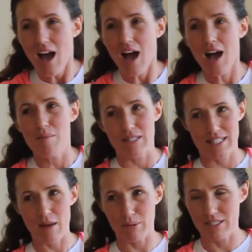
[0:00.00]
It's
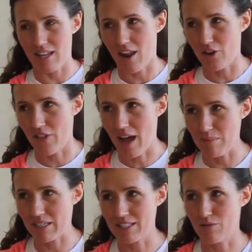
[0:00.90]
10% under that
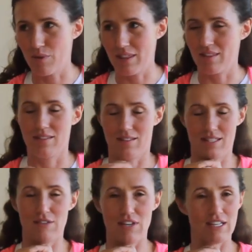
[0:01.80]
because of when
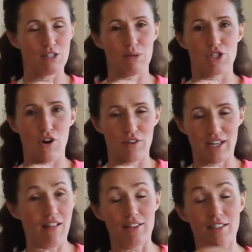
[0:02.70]
TV switched over to
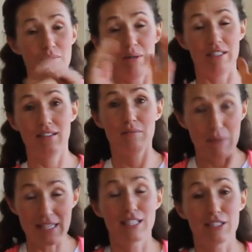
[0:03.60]
color. But
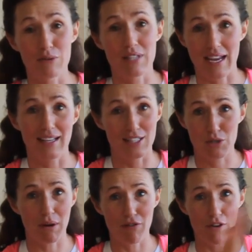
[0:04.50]
basically you say it's
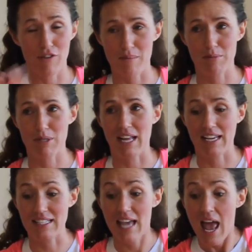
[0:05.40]
24 frames per second.